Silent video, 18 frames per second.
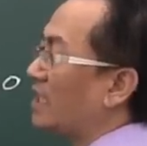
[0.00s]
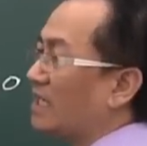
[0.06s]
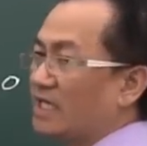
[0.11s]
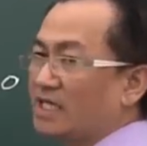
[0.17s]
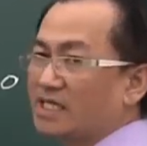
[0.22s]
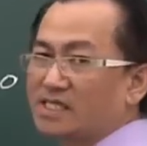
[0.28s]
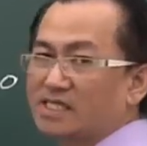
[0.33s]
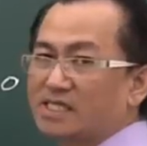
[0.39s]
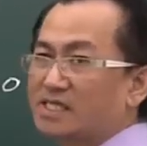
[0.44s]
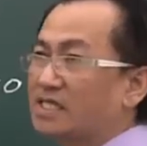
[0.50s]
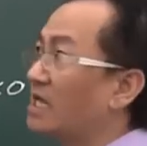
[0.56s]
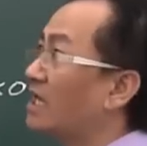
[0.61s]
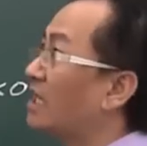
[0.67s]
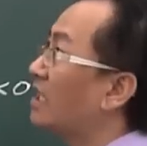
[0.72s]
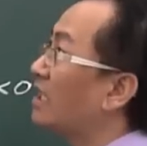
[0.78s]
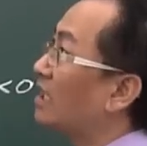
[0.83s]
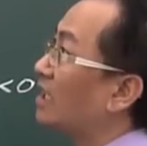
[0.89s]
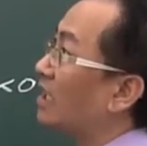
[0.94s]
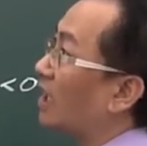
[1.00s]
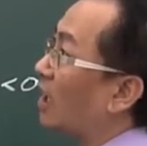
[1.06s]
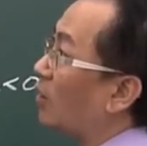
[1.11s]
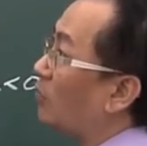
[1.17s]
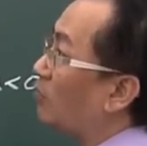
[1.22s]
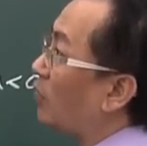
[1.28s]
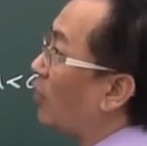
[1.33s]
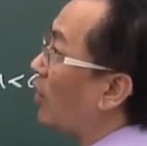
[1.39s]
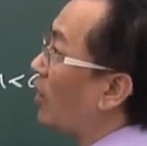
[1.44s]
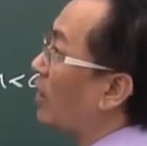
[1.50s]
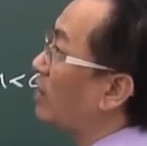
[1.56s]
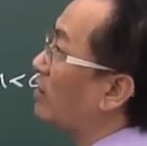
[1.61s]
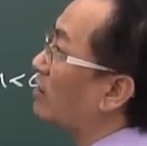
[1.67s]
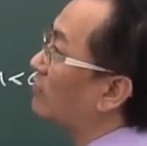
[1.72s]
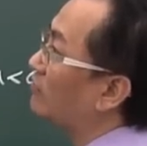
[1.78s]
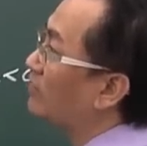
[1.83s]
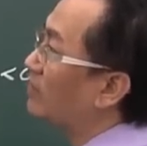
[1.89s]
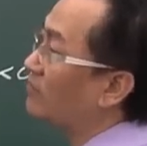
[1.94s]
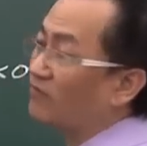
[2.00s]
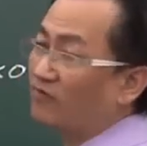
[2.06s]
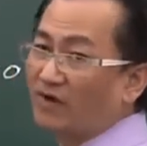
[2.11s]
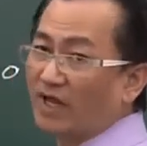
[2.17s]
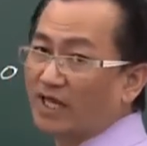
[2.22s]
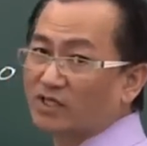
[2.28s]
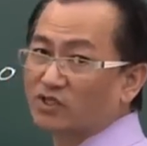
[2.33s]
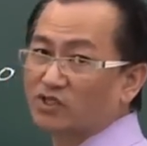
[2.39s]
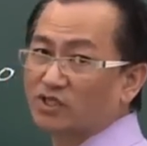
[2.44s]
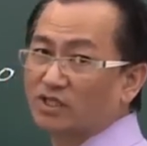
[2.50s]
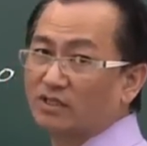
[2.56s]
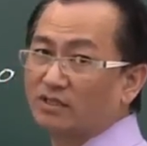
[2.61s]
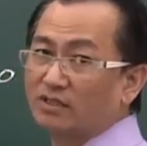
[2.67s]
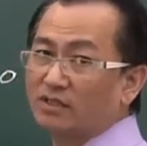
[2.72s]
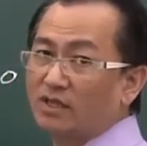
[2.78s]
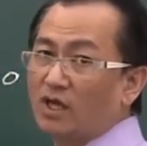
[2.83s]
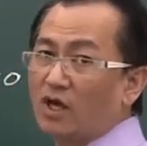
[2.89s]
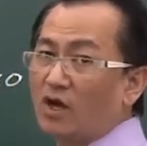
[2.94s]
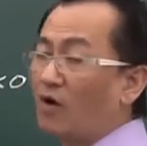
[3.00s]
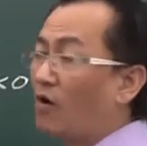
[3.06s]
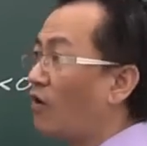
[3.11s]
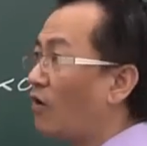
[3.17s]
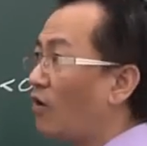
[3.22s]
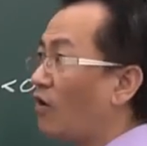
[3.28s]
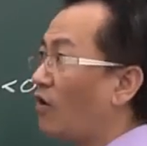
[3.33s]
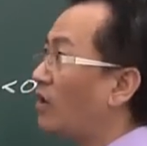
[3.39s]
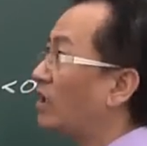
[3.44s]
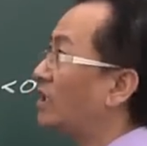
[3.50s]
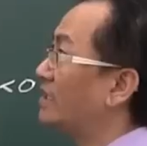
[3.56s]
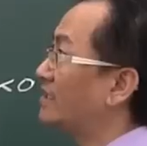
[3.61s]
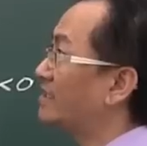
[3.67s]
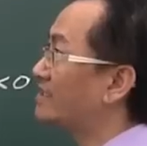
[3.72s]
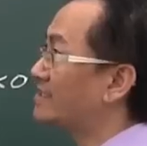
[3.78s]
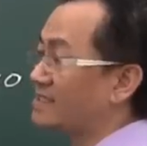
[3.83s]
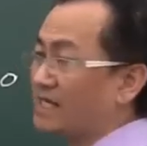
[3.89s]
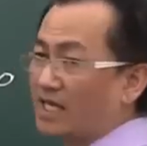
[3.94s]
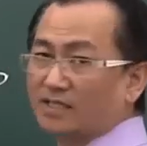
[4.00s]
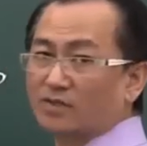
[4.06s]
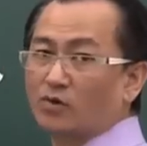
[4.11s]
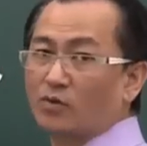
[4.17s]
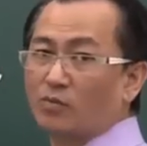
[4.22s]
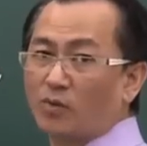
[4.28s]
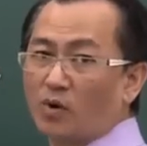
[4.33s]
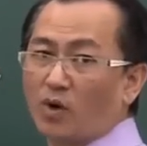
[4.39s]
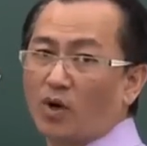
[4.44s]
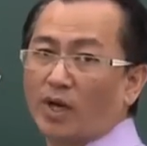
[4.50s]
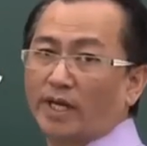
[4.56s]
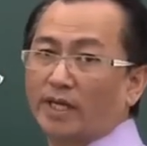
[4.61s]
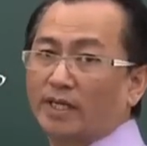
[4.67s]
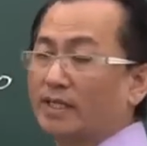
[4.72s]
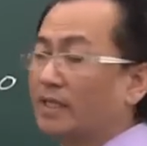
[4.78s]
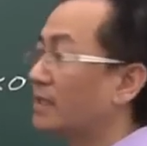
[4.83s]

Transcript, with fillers: is a point of inflection or a saddle point.